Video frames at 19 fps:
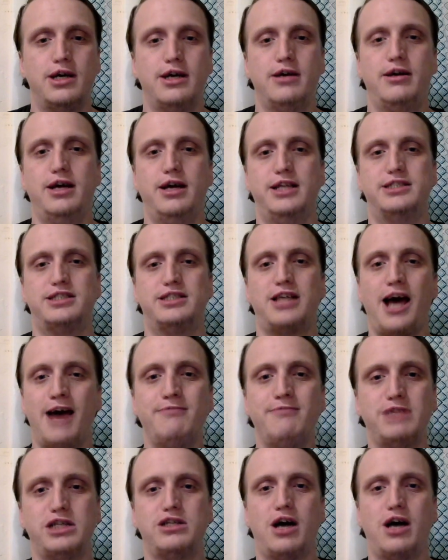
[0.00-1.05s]
It's
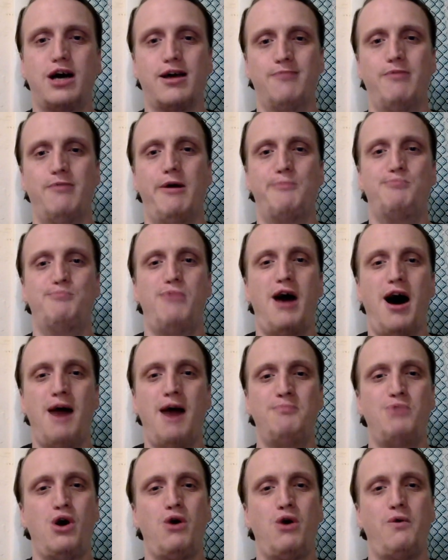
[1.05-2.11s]
time to talk about
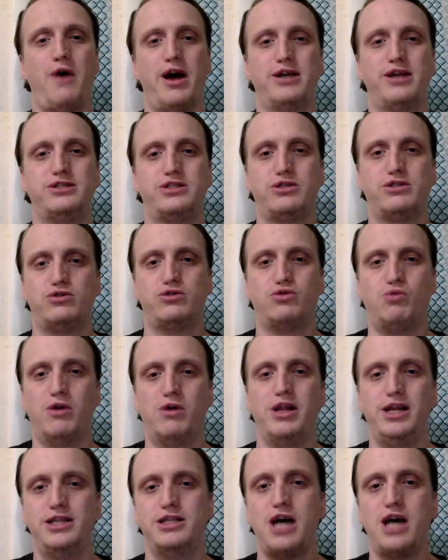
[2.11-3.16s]
Pop! OS
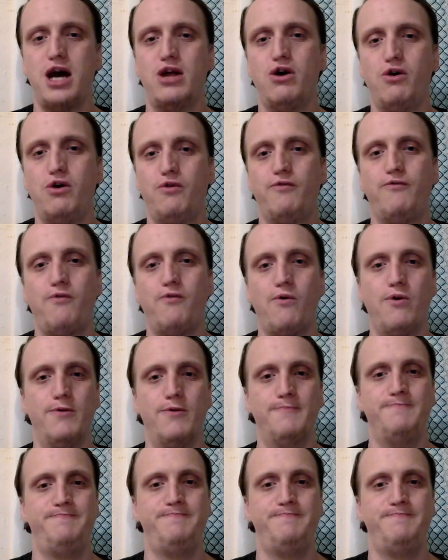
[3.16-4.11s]
20.04.